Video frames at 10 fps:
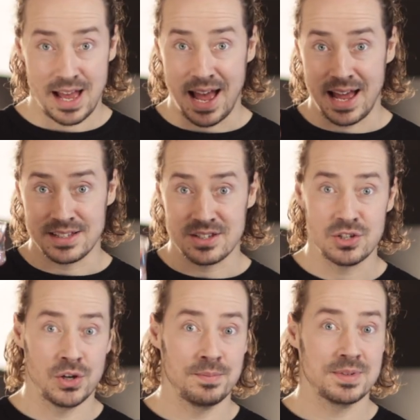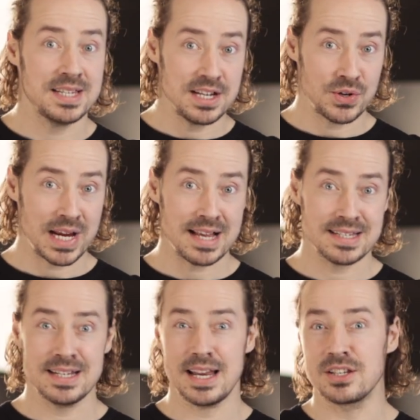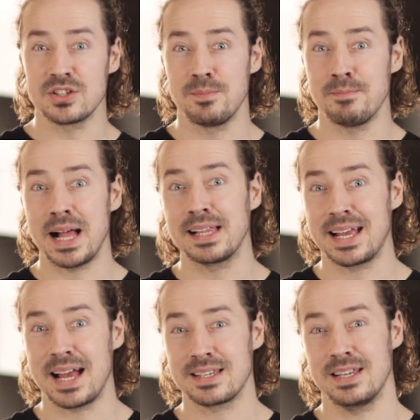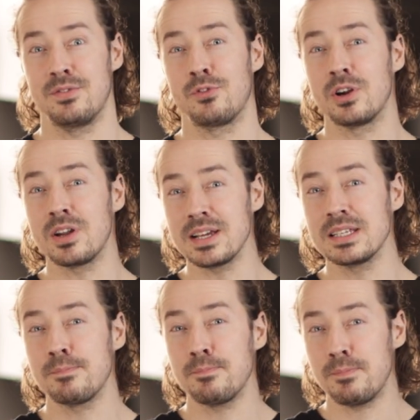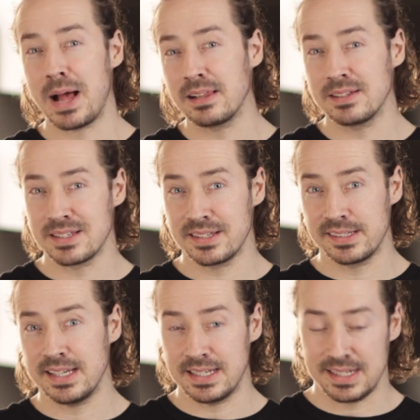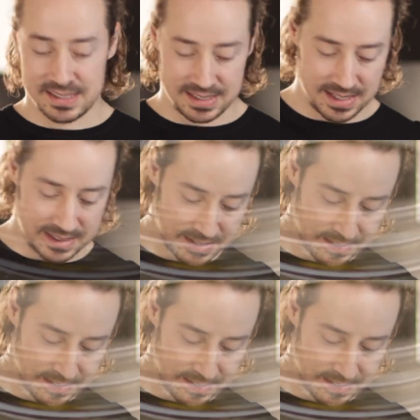and some citric acid and some malic acid for a nice balanced acidity to this.